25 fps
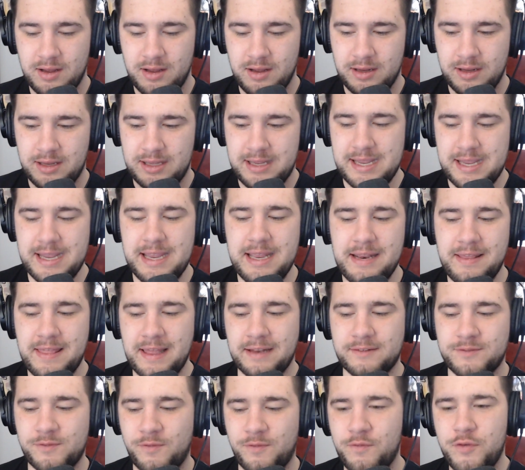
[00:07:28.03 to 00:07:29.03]
kid
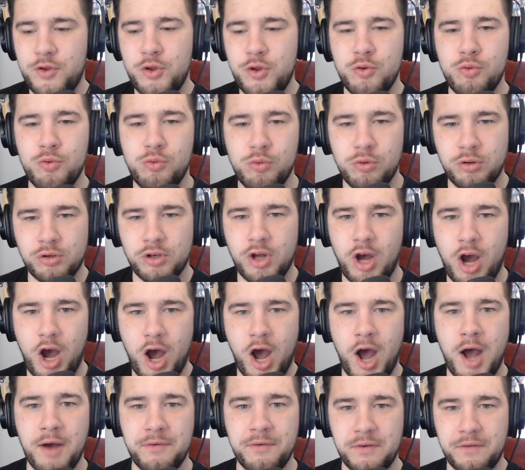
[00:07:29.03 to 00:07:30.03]
that's fueled
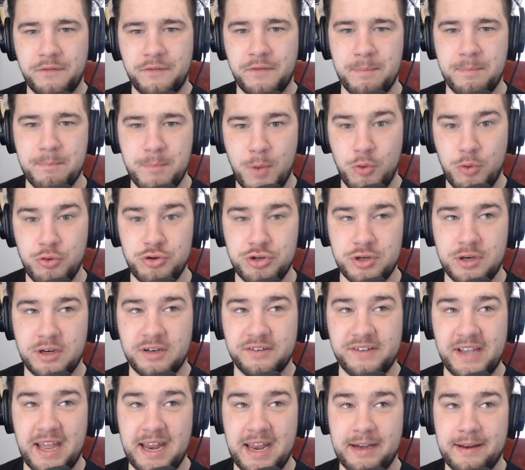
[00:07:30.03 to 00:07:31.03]
off of
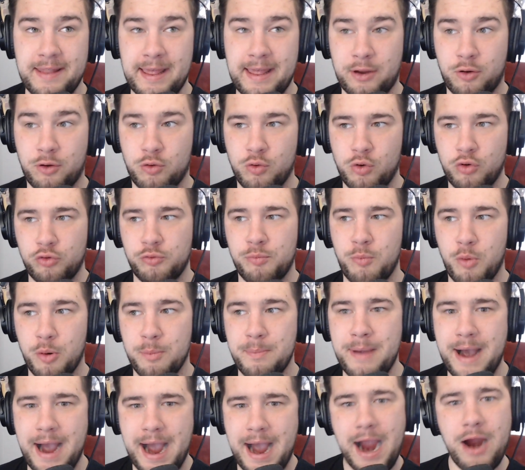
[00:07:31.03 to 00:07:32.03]
emotions, and that grows more
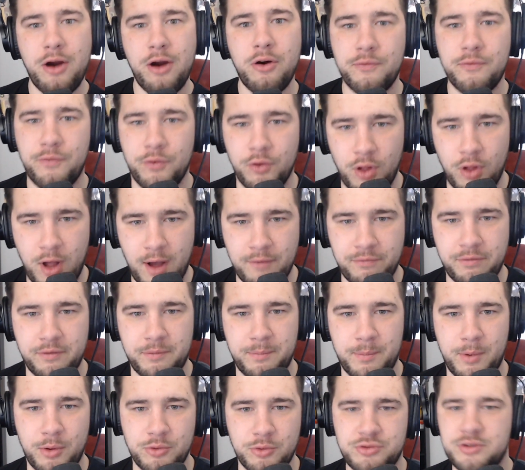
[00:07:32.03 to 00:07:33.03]
powerful off of
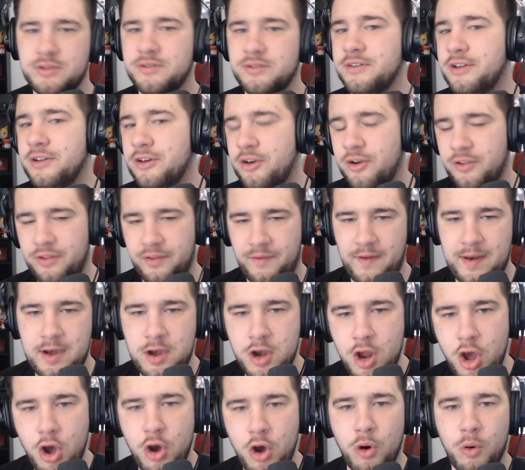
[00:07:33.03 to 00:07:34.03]
emotions, little do they
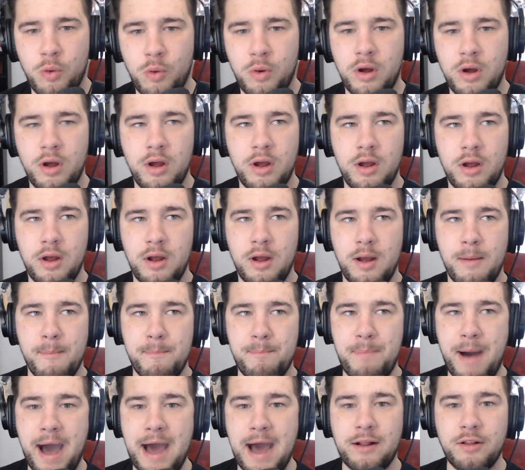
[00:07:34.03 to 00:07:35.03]
know,
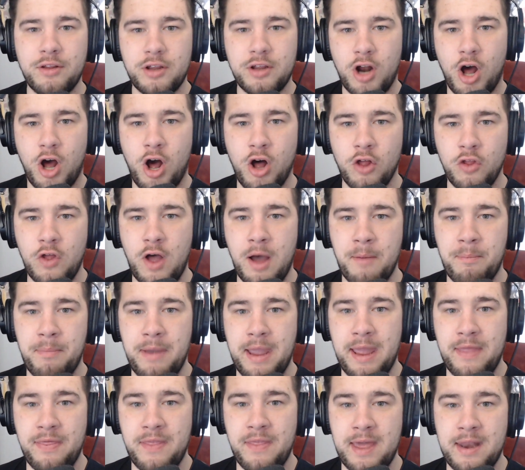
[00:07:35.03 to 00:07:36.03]
bottle it all up
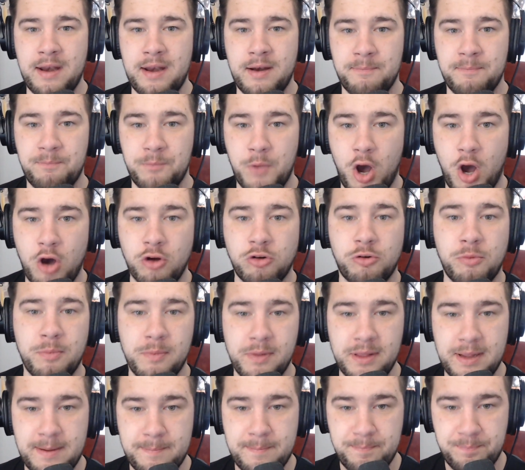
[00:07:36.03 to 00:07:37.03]
and then
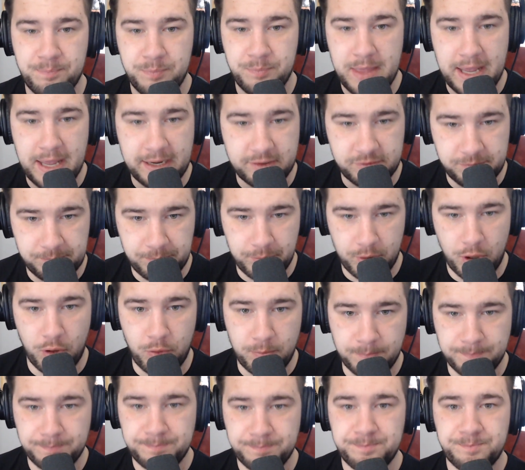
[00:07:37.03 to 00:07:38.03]
ultimately explode.
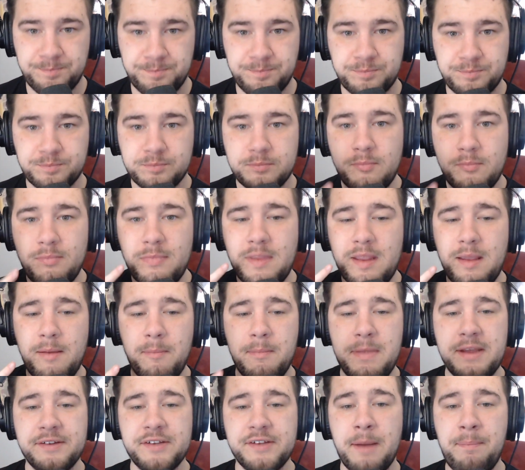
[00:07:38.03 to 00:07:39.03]

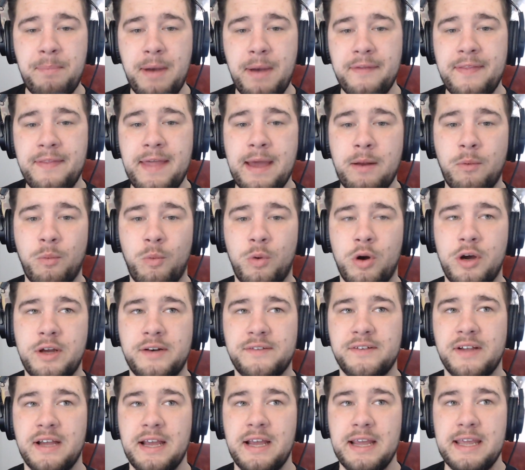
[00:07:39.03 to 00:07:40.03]
He's up on that
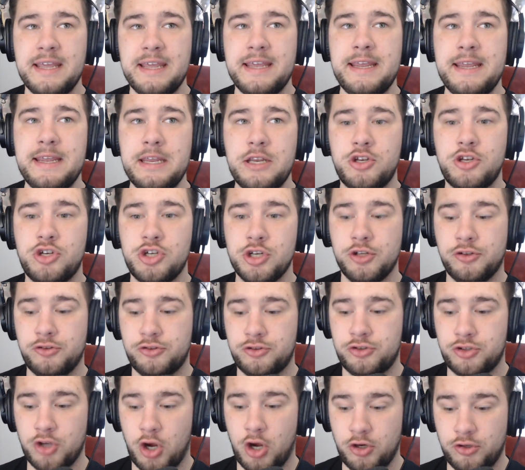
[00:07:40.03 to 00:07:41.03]
woods. He just
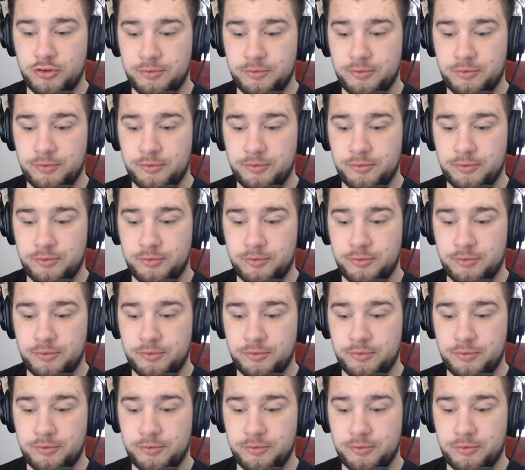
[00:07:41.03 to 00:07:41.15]
starts